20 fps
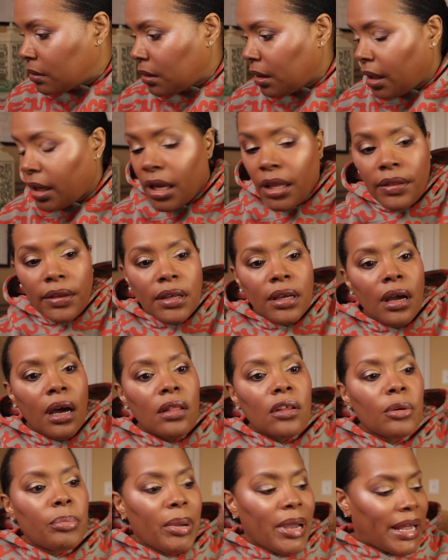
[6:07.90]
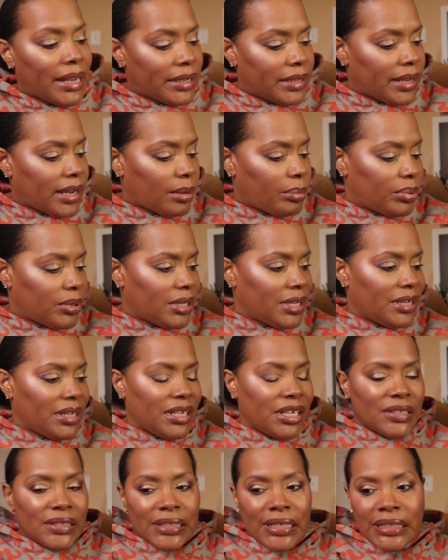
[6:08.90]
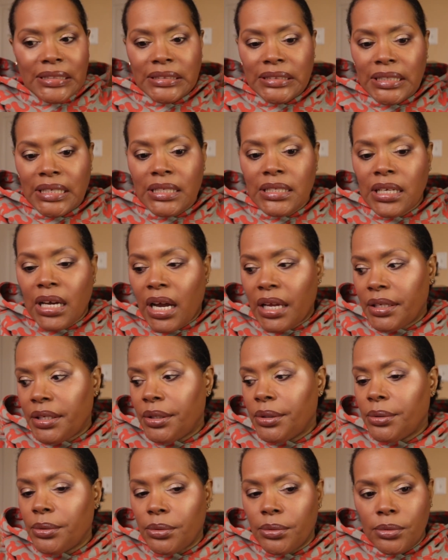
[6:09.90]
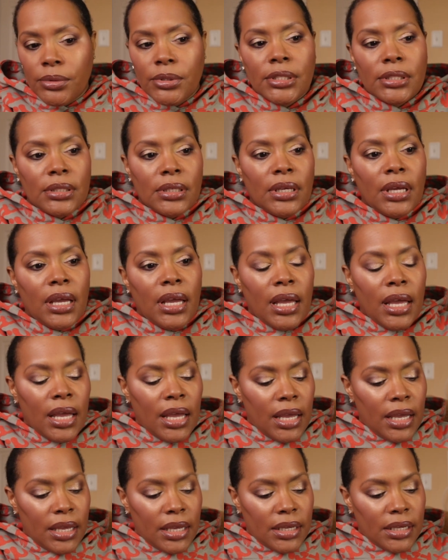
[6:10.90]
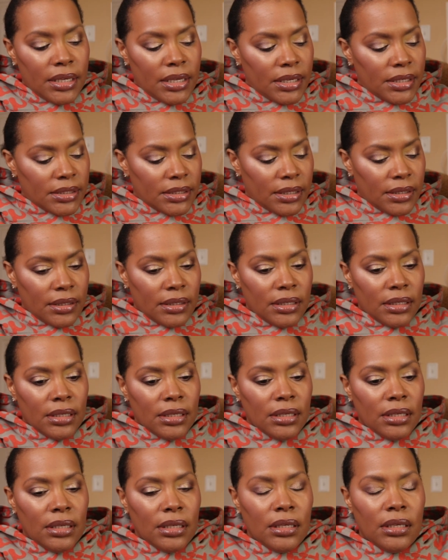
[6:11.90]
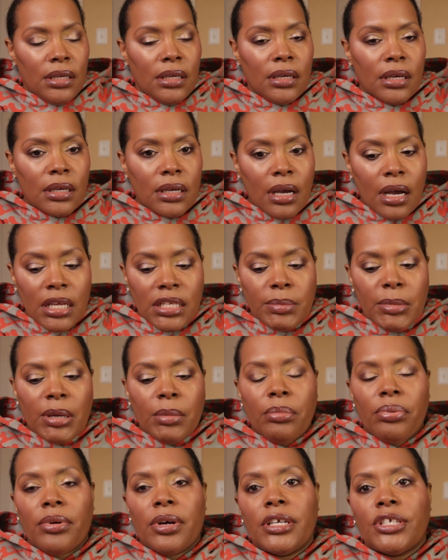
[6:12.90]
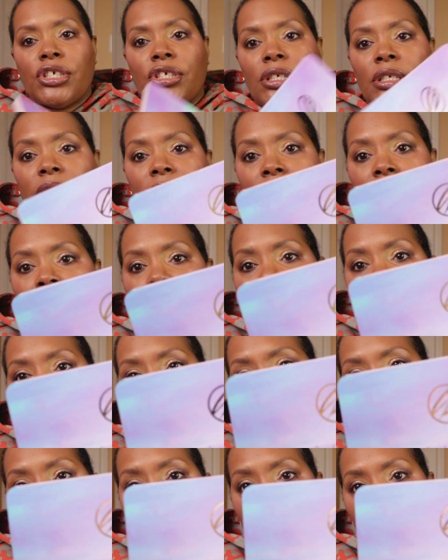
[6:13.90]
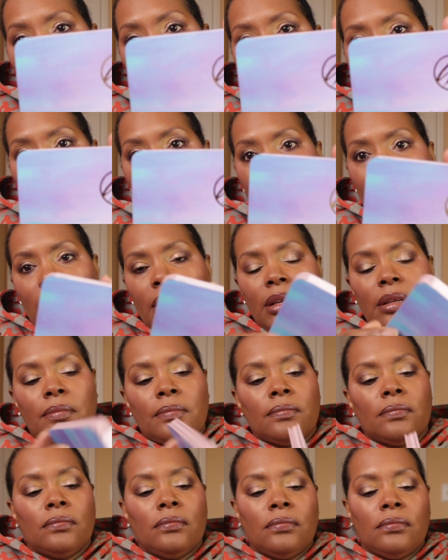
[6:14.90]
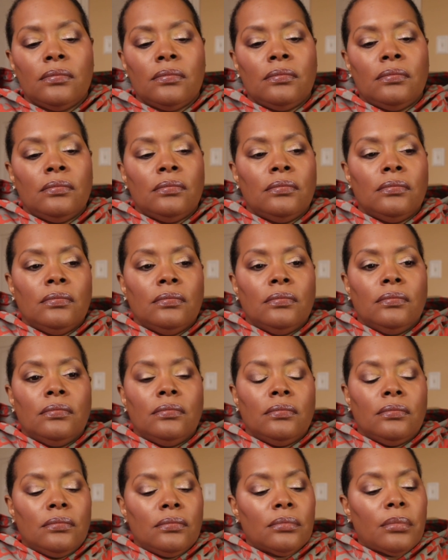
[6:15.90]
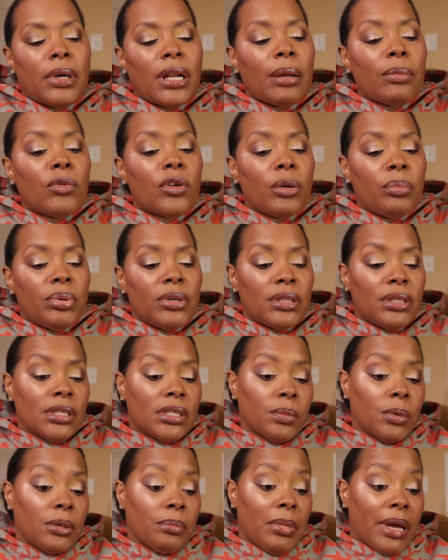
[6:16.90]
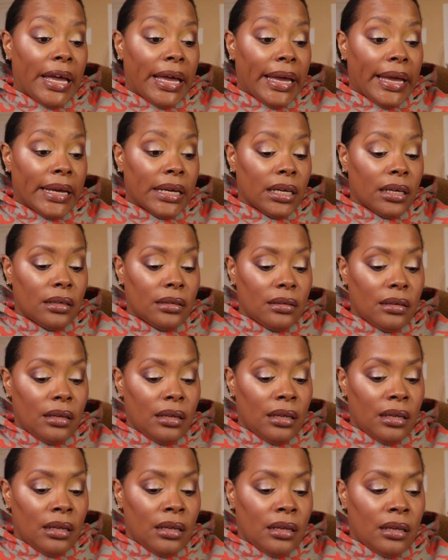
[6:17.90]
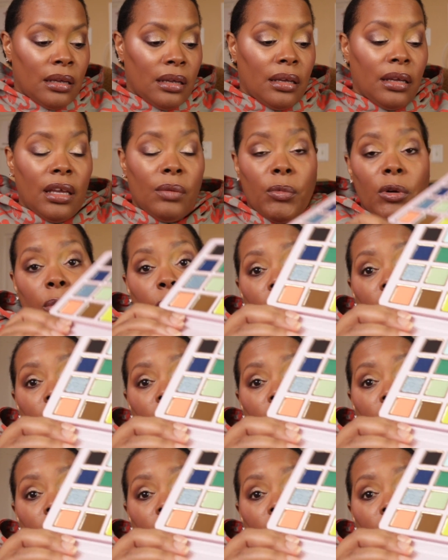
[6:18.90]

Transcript: and the other palette that I put in here that I did not use is the Cosmic Brushes Serenity palette. But I'm going to put this one back and we'll